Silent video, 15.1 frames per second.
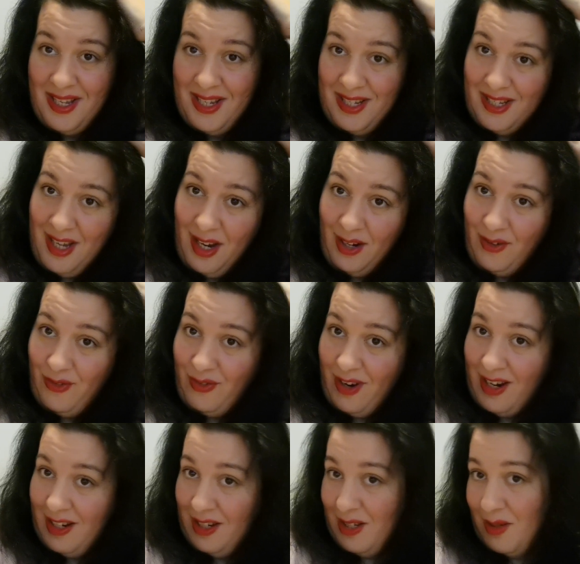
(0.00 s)

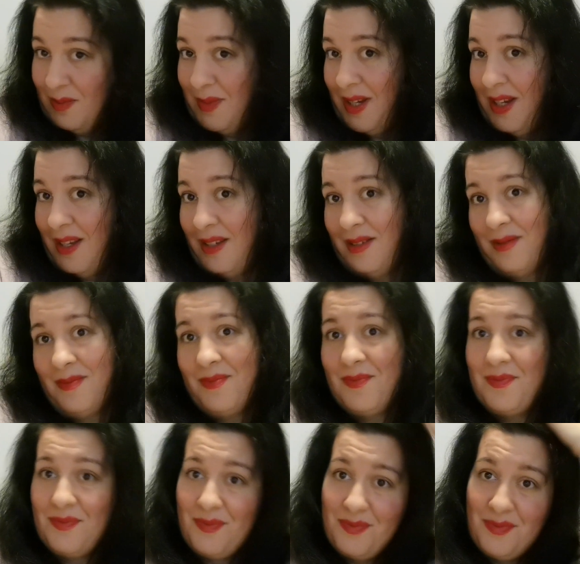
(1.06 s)
Sacrifice is mean
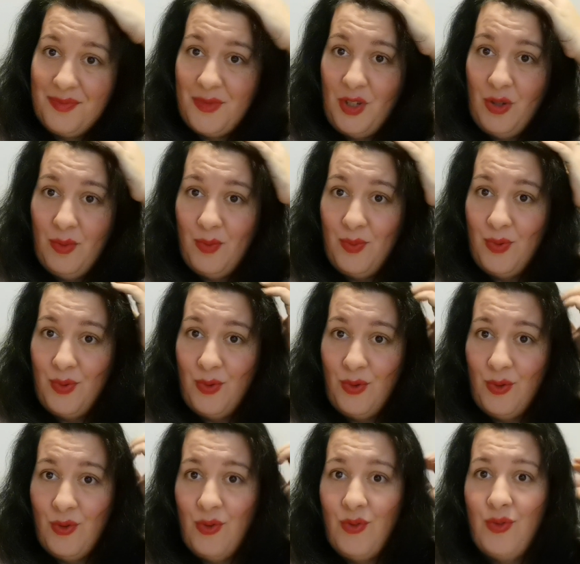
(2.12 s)
you
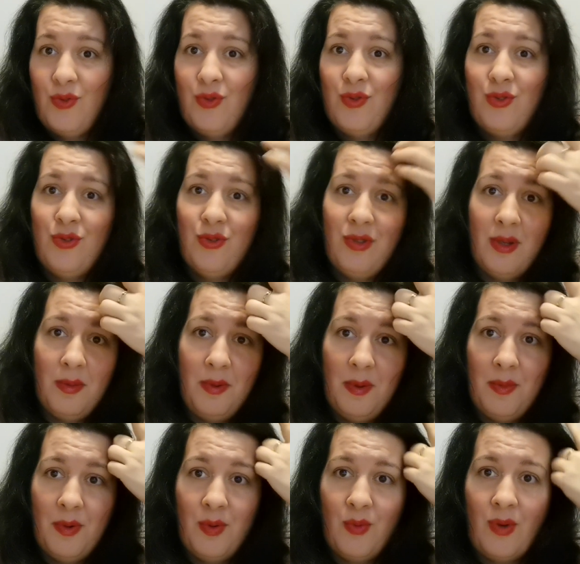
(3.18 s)
prove to the
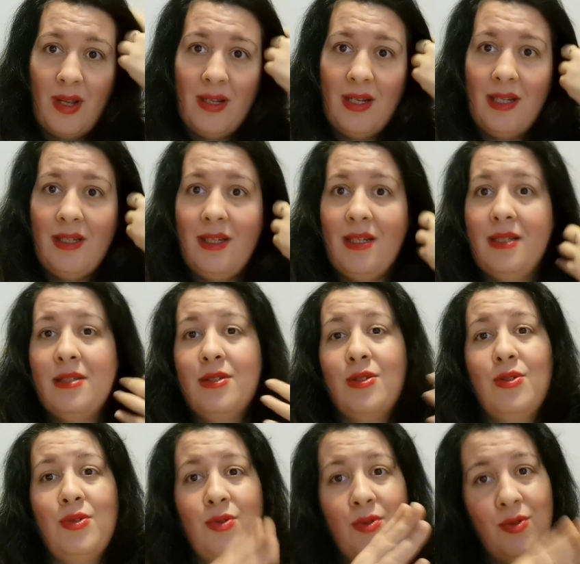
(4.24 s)
people what they did,
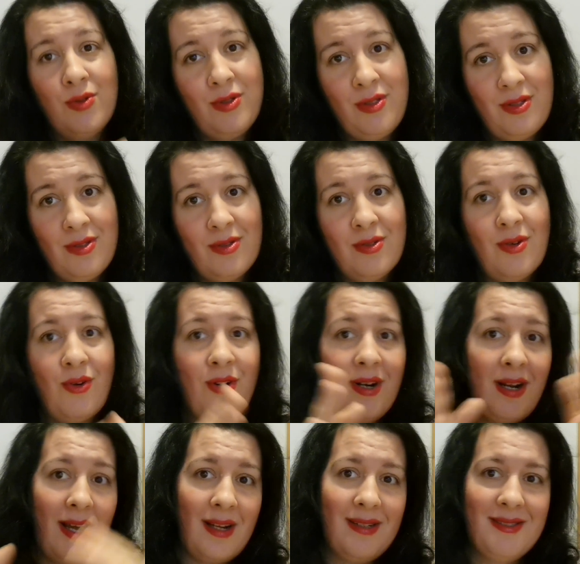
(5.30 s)
good or
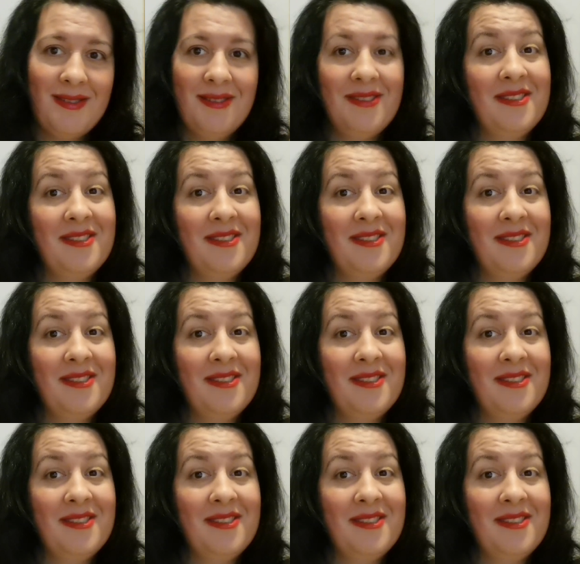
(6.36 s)
not,